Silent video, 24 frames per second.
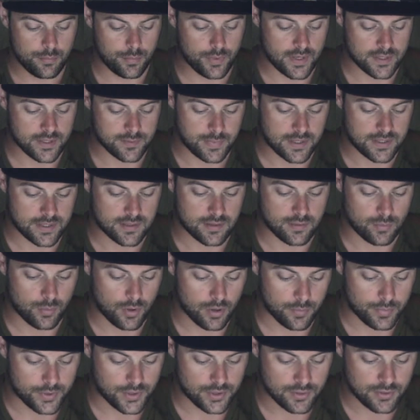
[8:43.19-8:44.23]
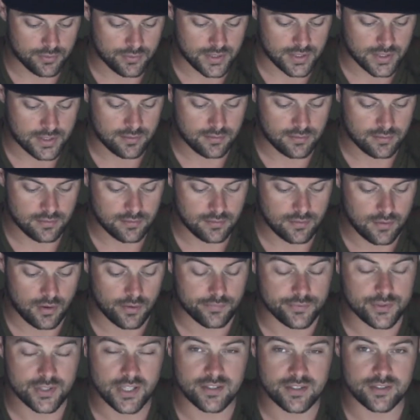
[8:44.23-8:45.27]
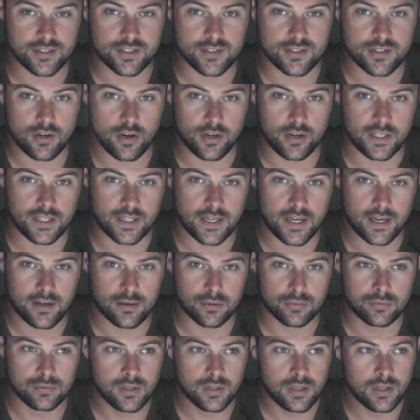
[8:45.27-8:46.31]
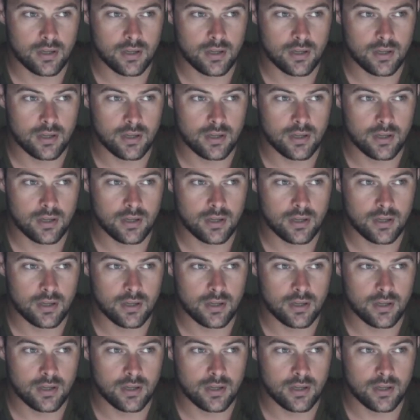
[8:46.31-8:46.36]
That's basically what I've been using. I've changed it slightly now.